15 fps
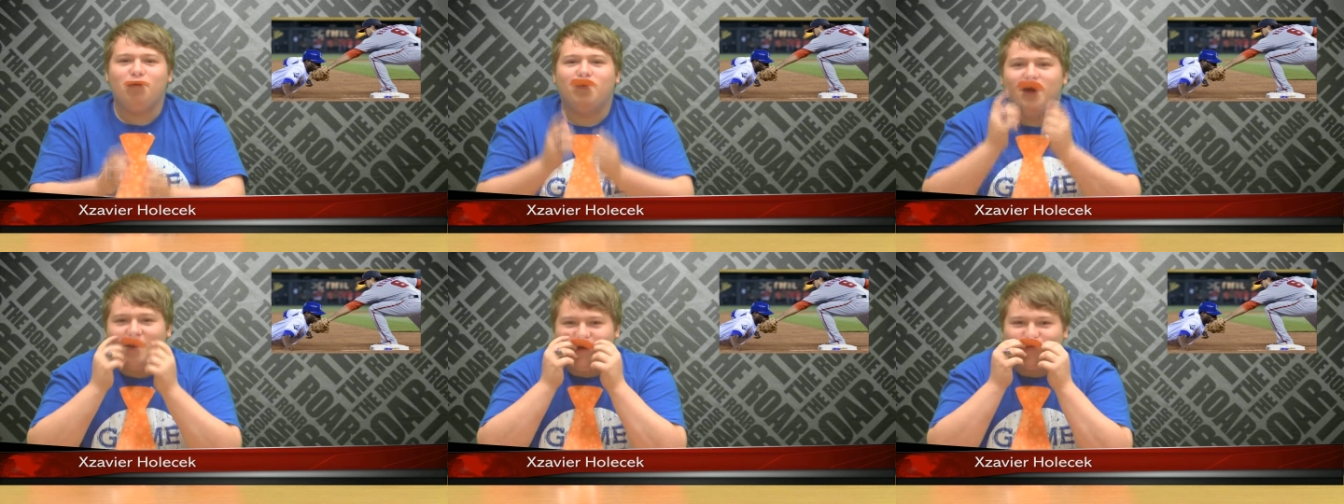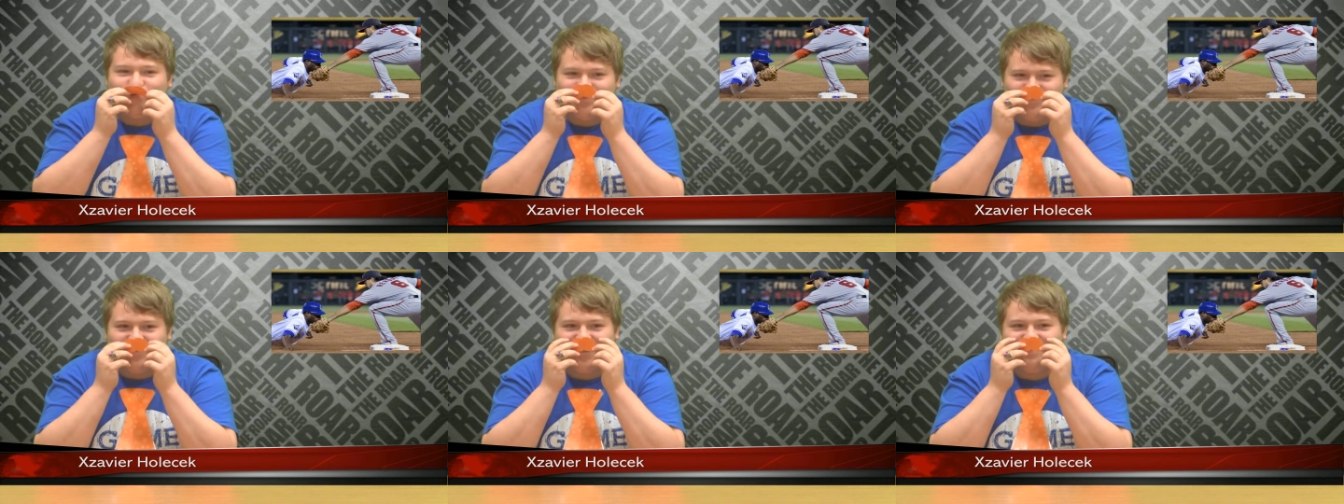
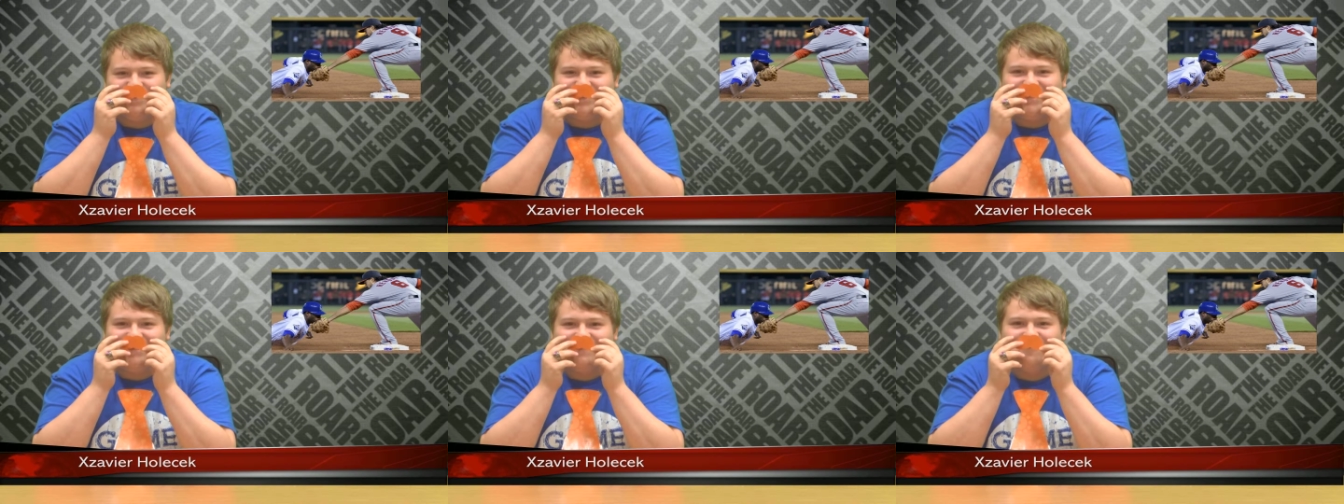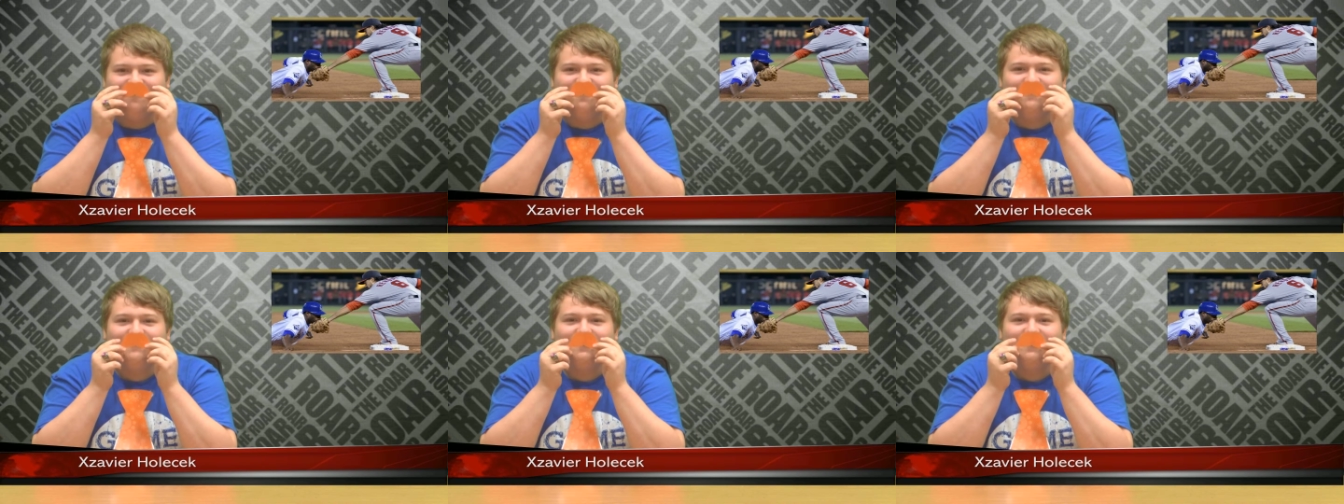Bob's
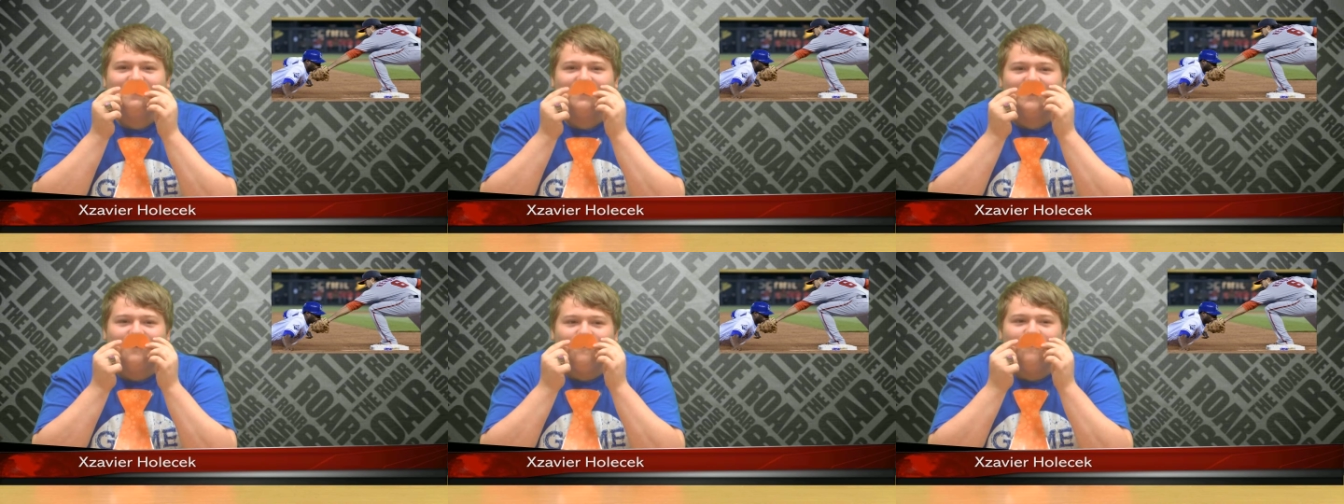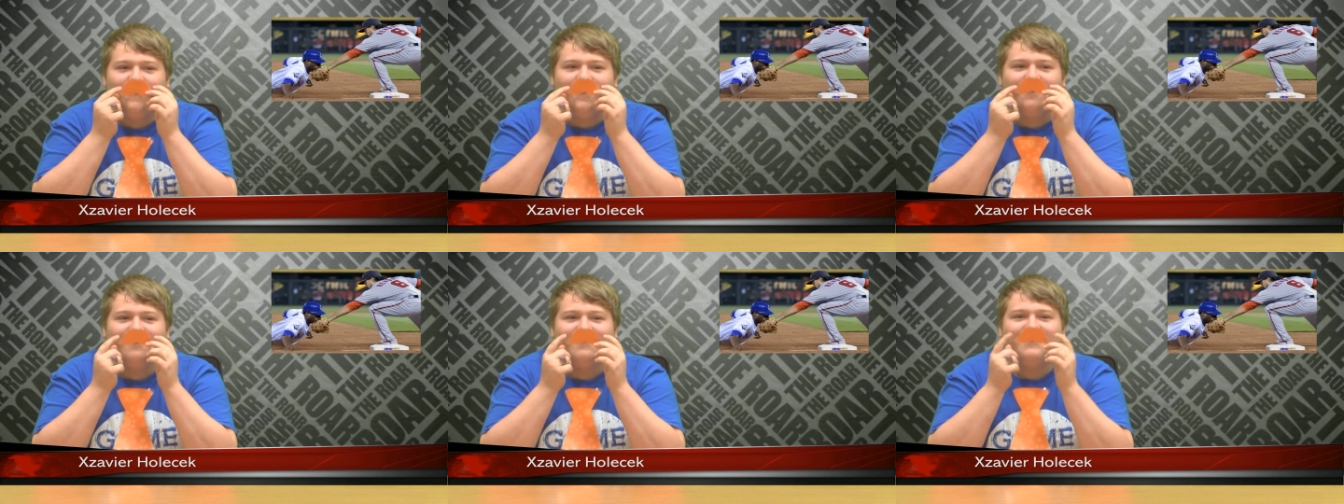barbecue?
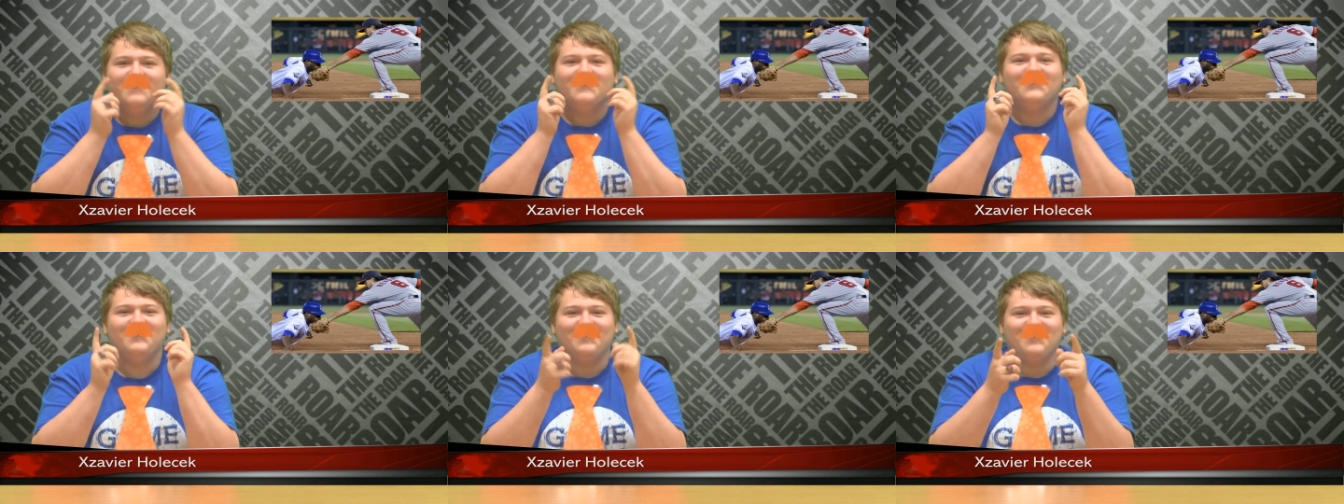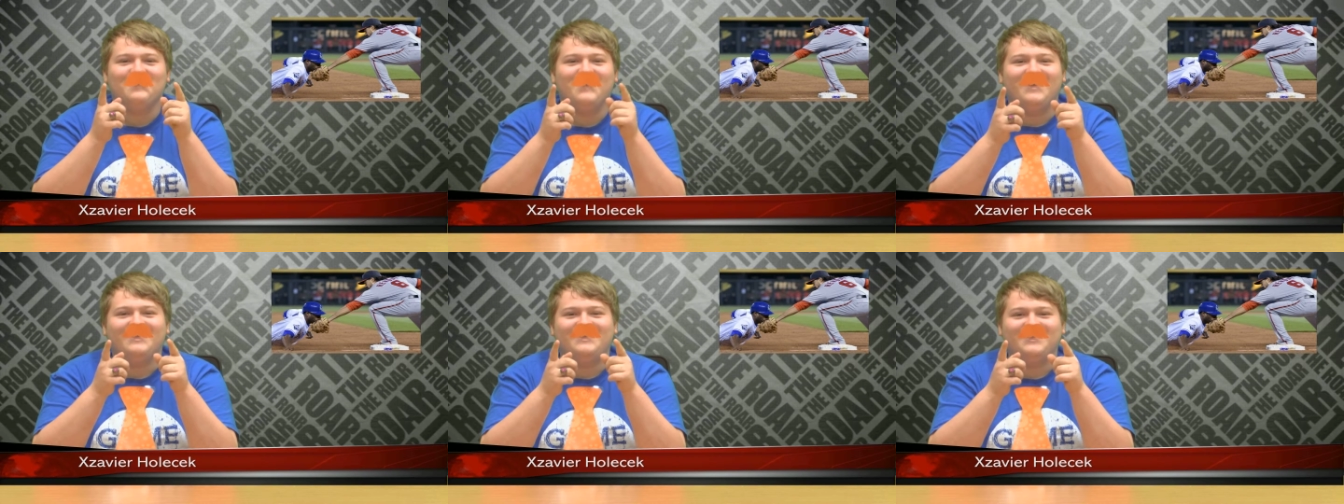Well, you're
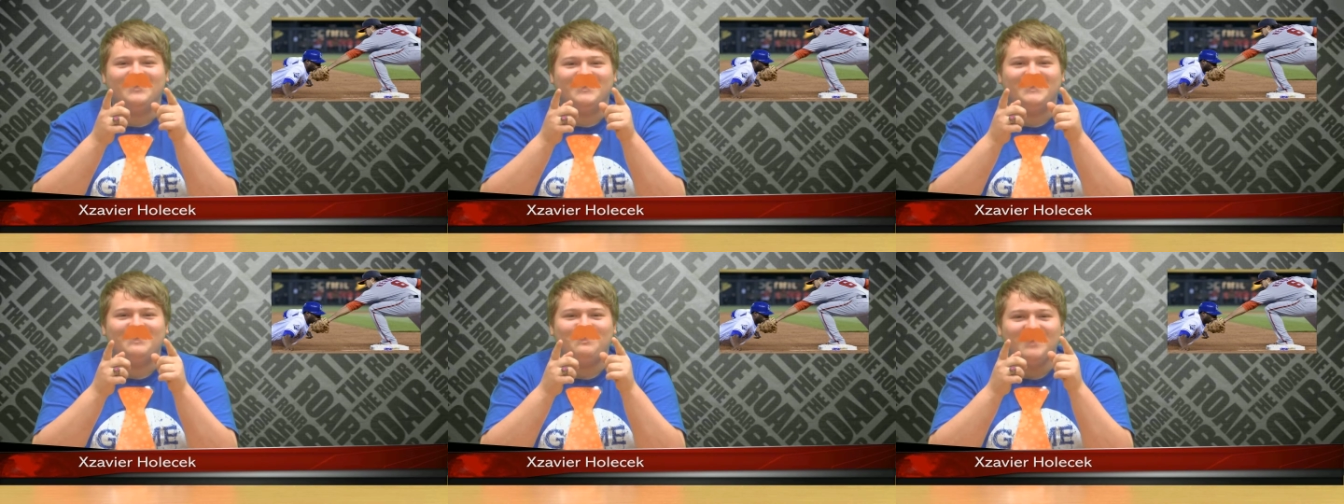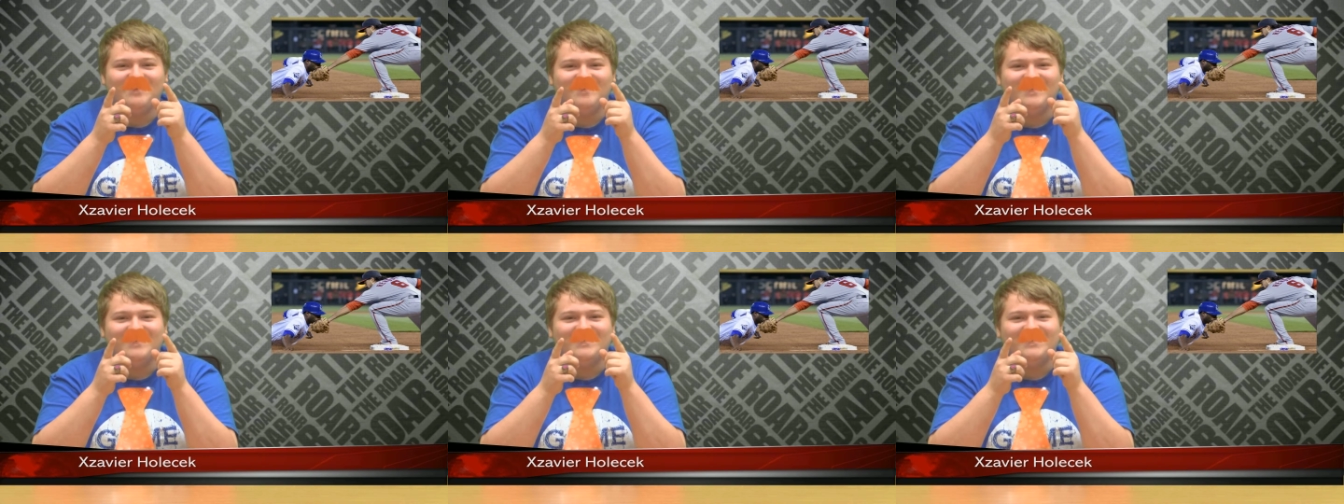about to
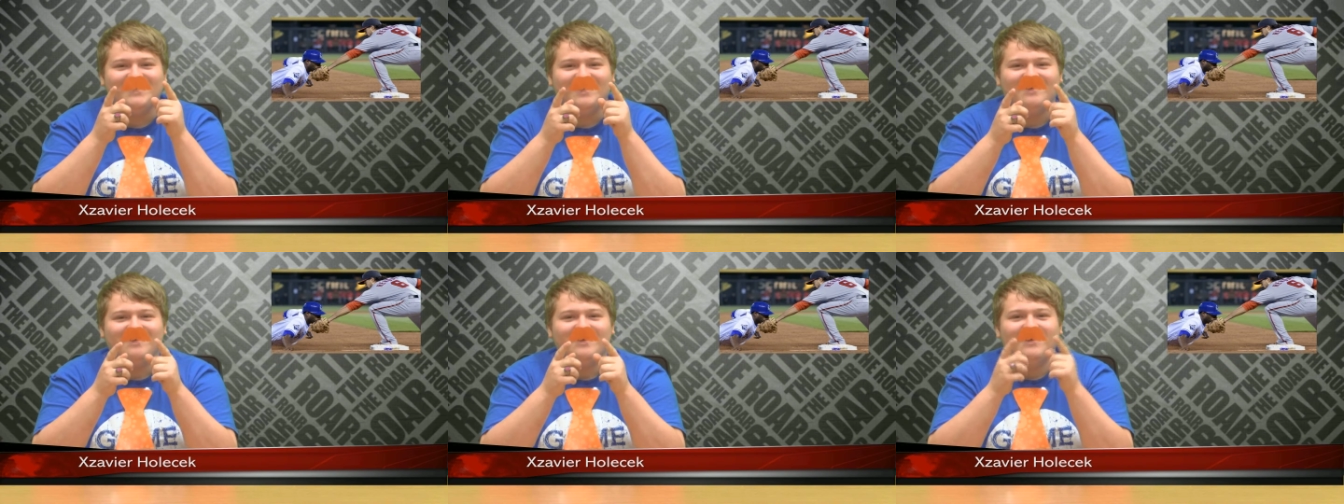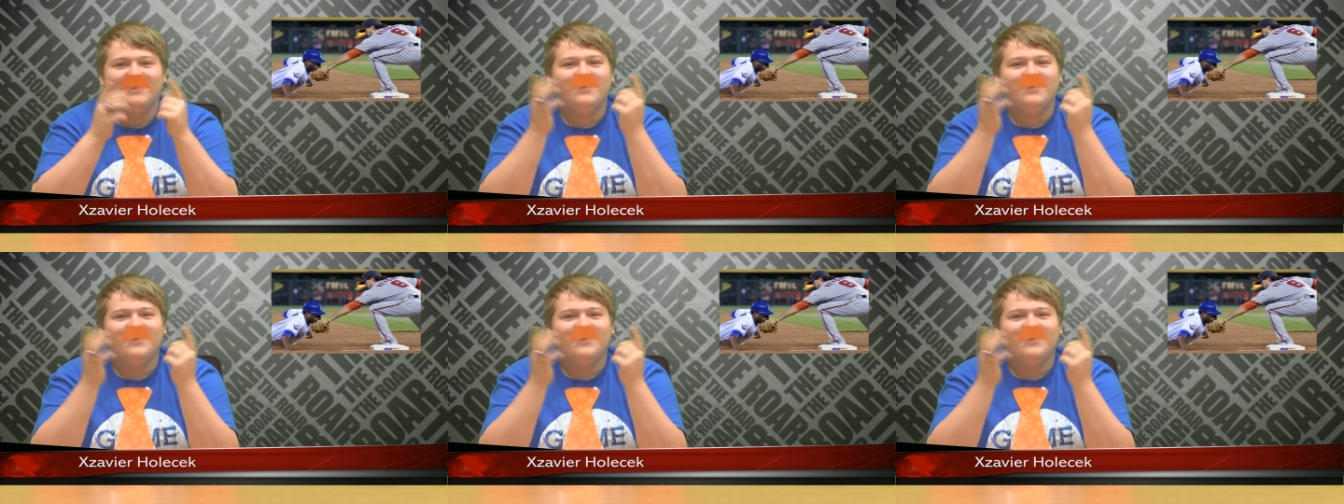experience it.